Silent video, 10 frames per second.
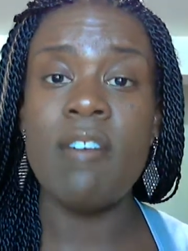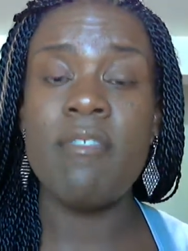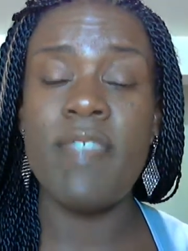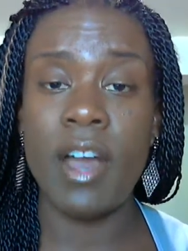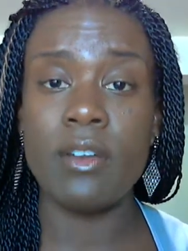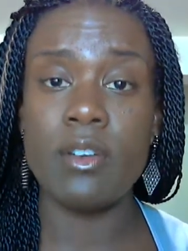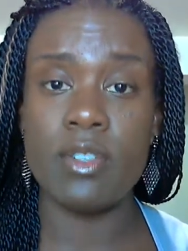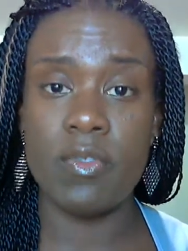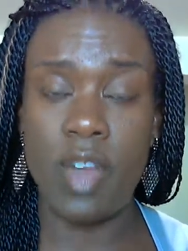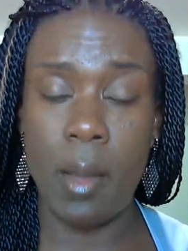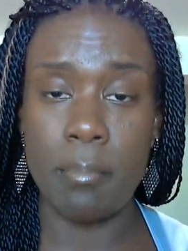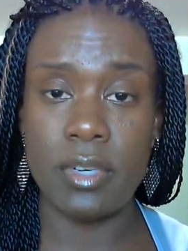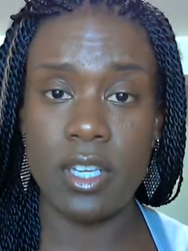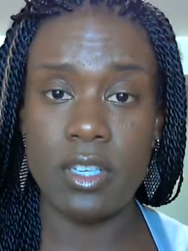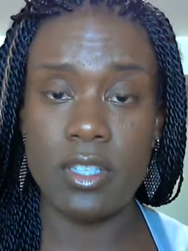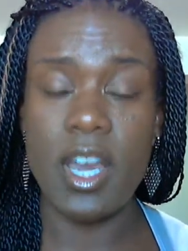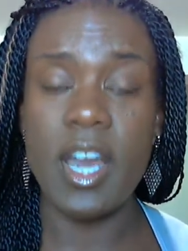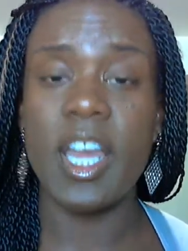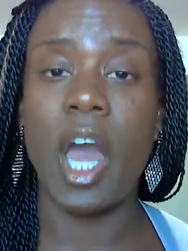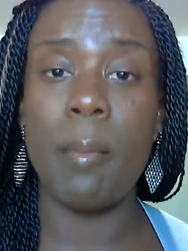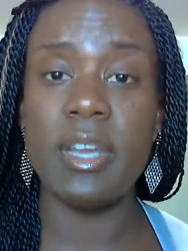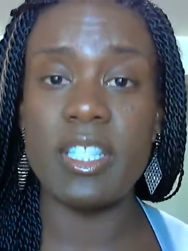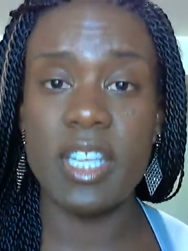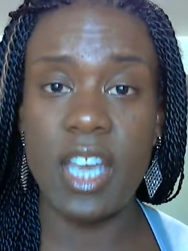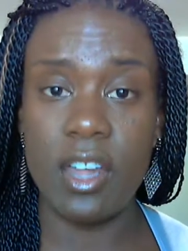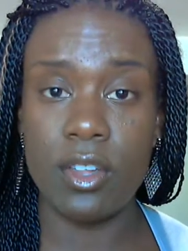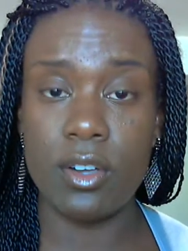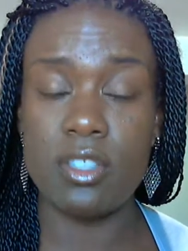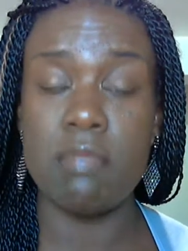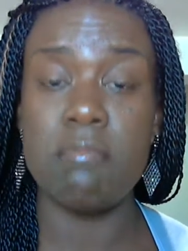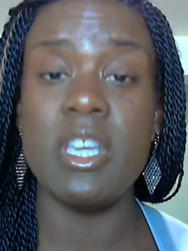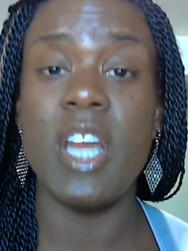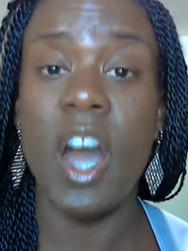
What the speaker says: founders of companies coming together to meet